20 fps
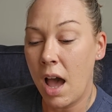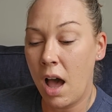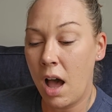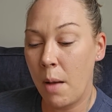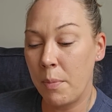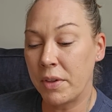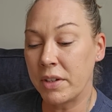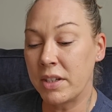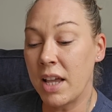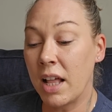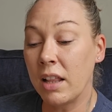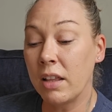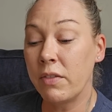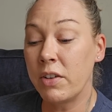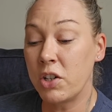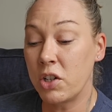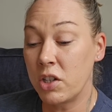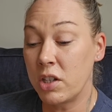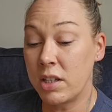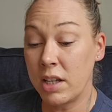Um, the
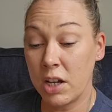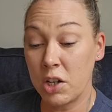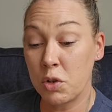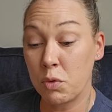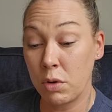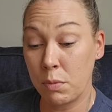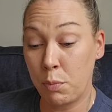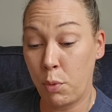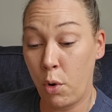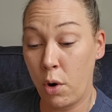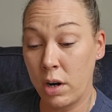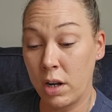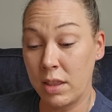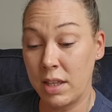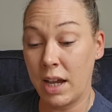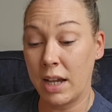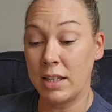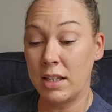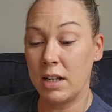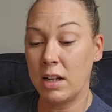television station reported
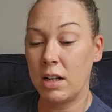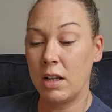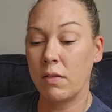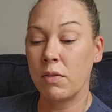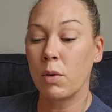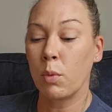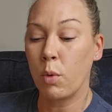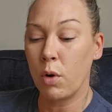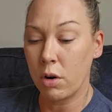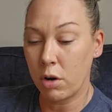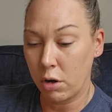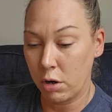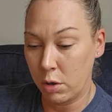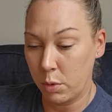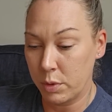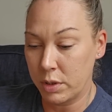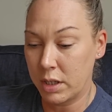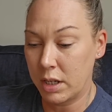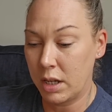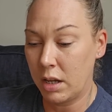the identity of the worker who
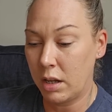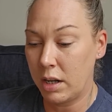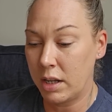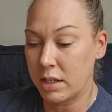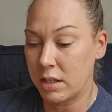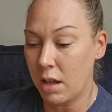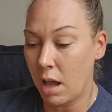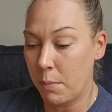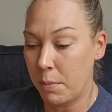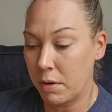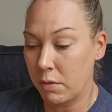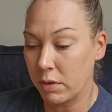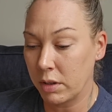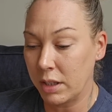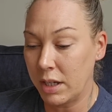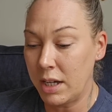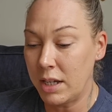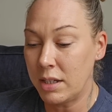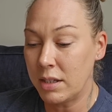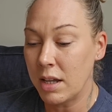was killed has not been
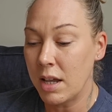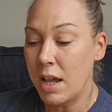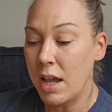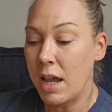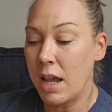released.